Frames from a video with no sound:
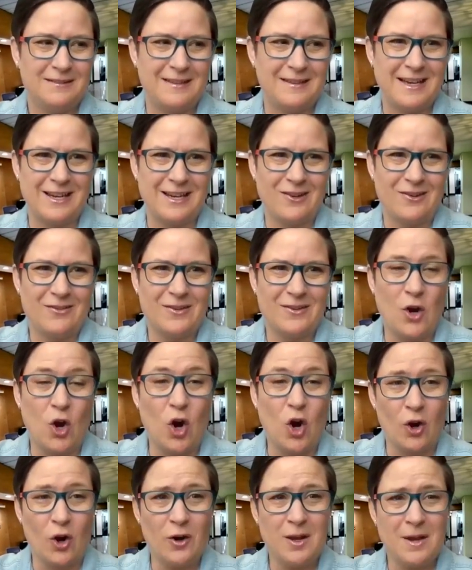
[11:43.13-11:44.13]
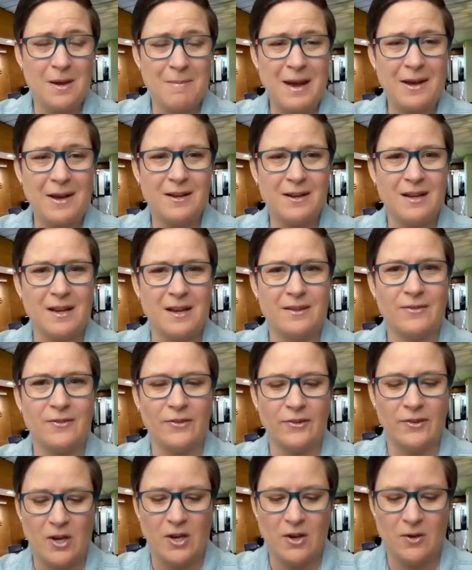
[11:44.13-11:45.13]
like the heart about it.
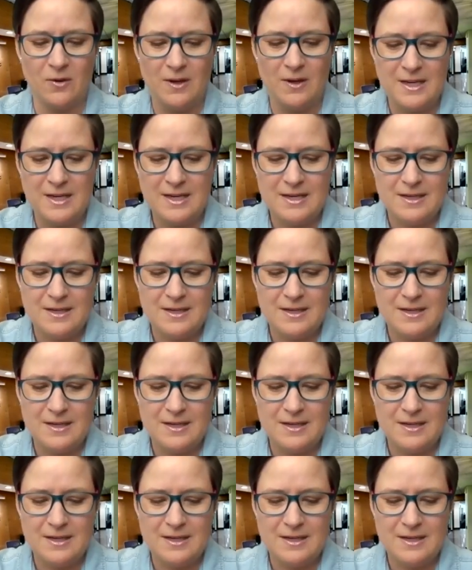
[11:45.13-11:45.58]
And so